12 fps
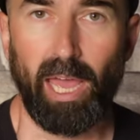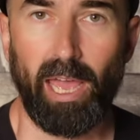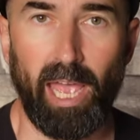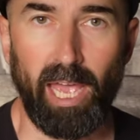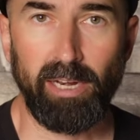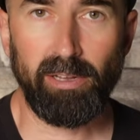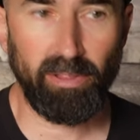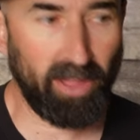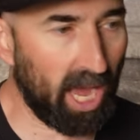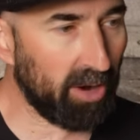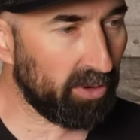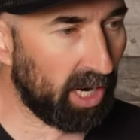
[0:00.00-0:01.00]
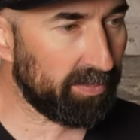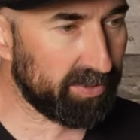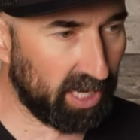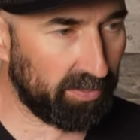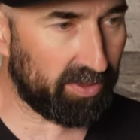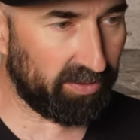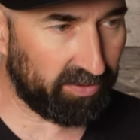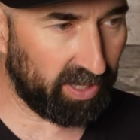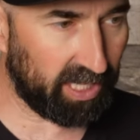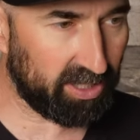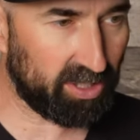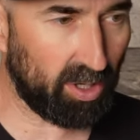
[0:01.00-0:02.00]
And that wraps up the
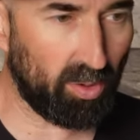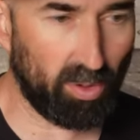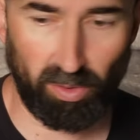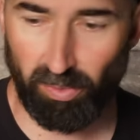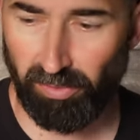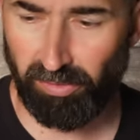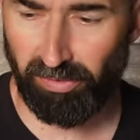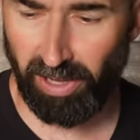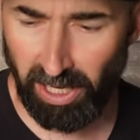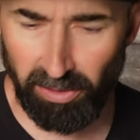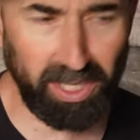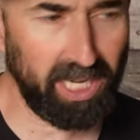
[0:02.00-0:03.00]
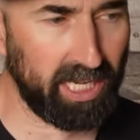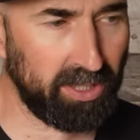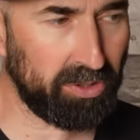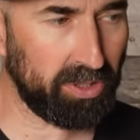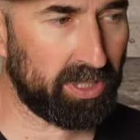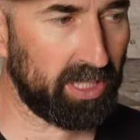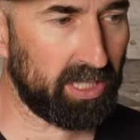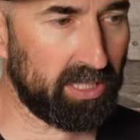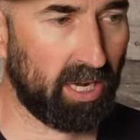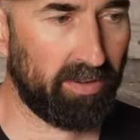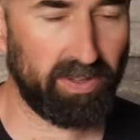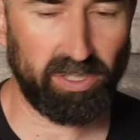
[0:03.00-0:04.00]
flight. So very interesting
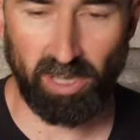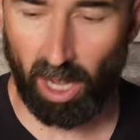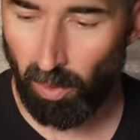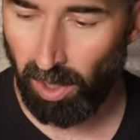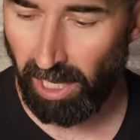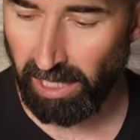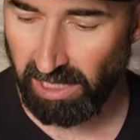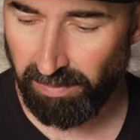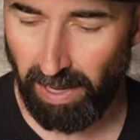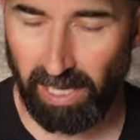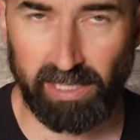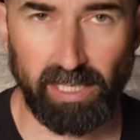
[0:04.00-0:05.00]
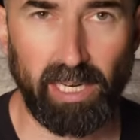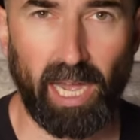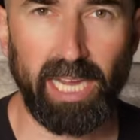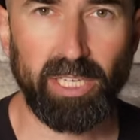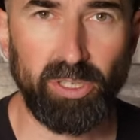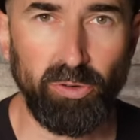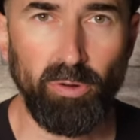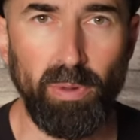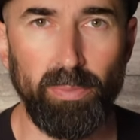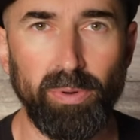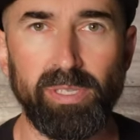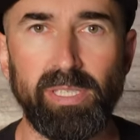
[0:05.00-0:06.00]
stuff. It's not what I expected. I do
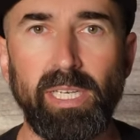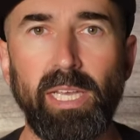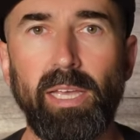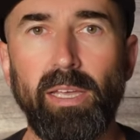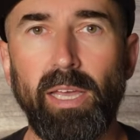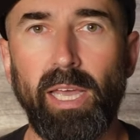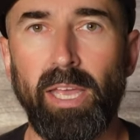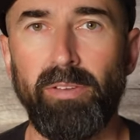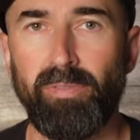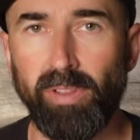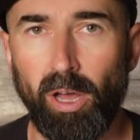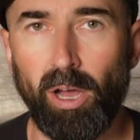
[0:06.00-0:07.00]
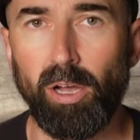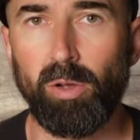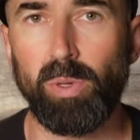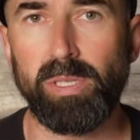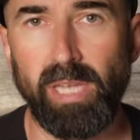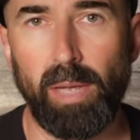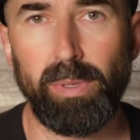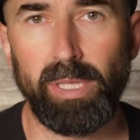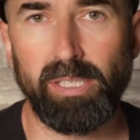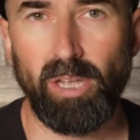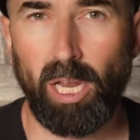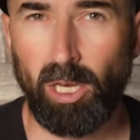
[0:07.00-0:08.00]
remember seeing a vlog with Simon
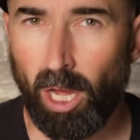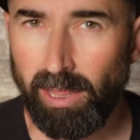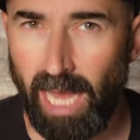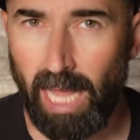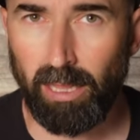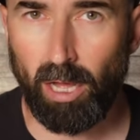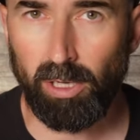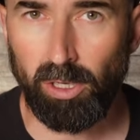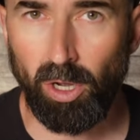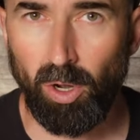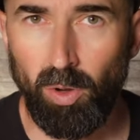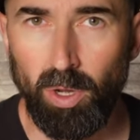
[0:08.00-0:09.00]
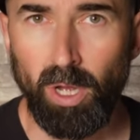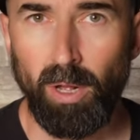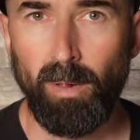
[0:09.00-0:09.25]
Lizotte not that long ago